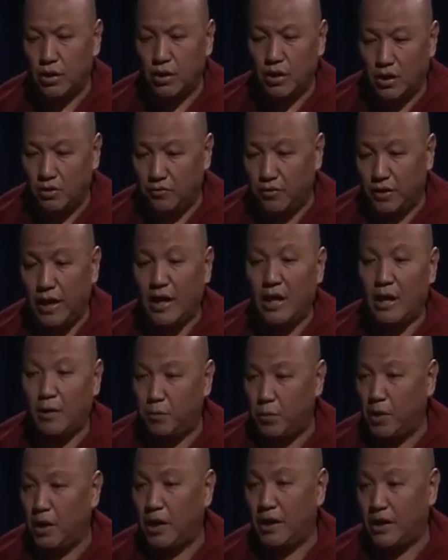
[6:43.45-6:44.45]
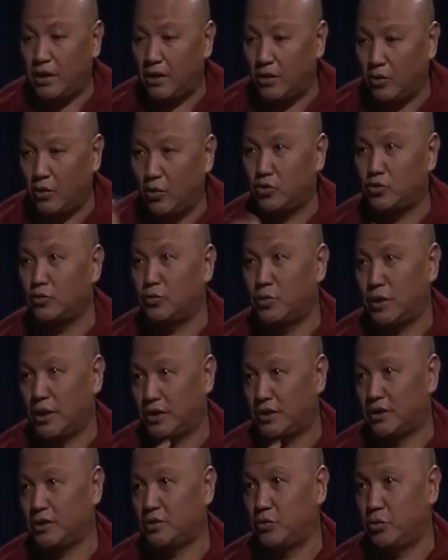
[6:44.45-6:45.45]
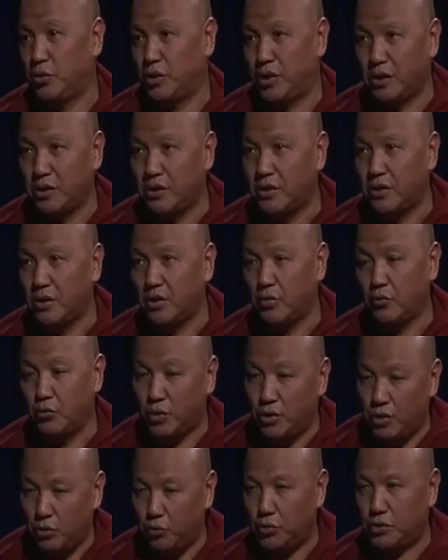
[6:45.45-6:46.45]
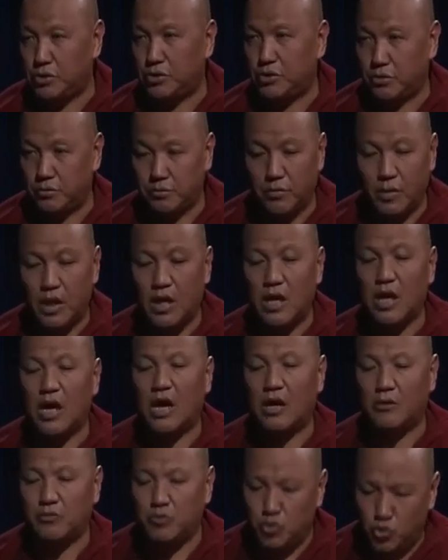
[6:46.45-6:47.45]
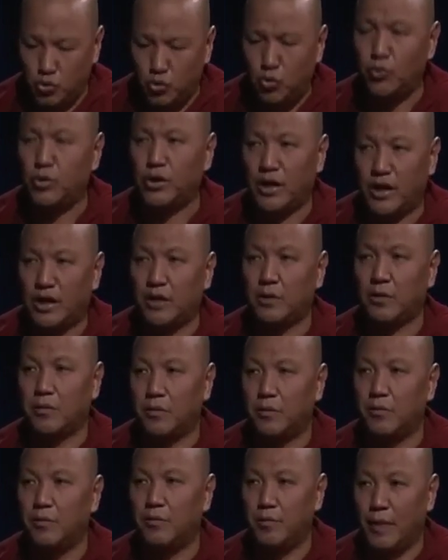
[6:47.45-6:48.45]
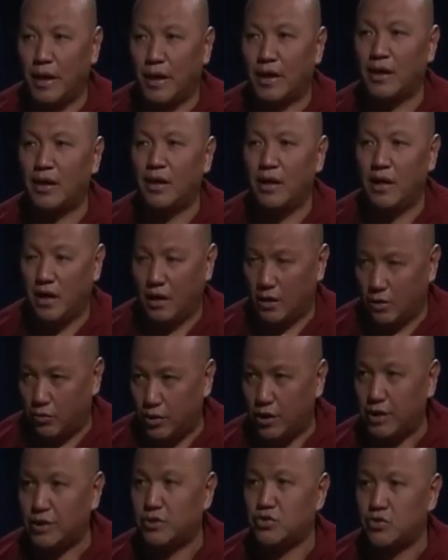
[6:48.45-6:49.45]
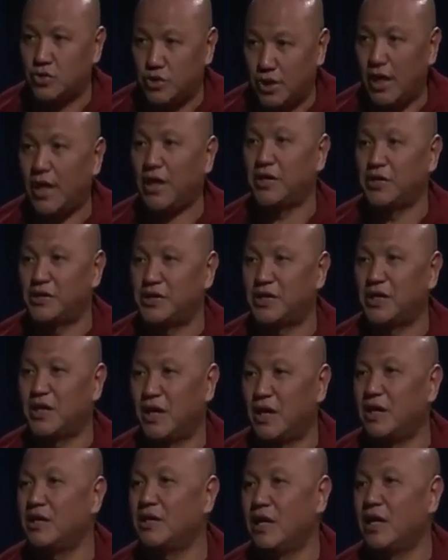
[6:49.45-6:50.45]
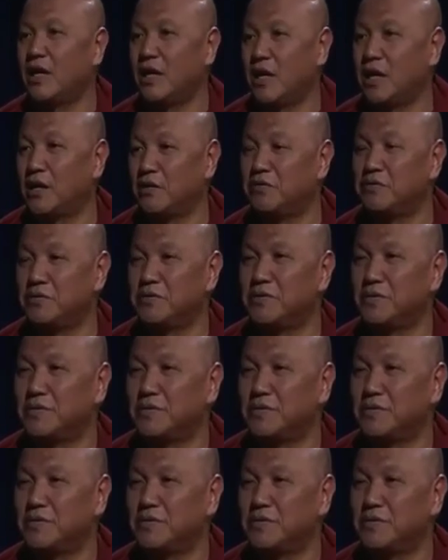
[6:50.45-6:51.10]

if they apply LOH-JONG practice with the wisdom, I'm sure they can make a great change in their life.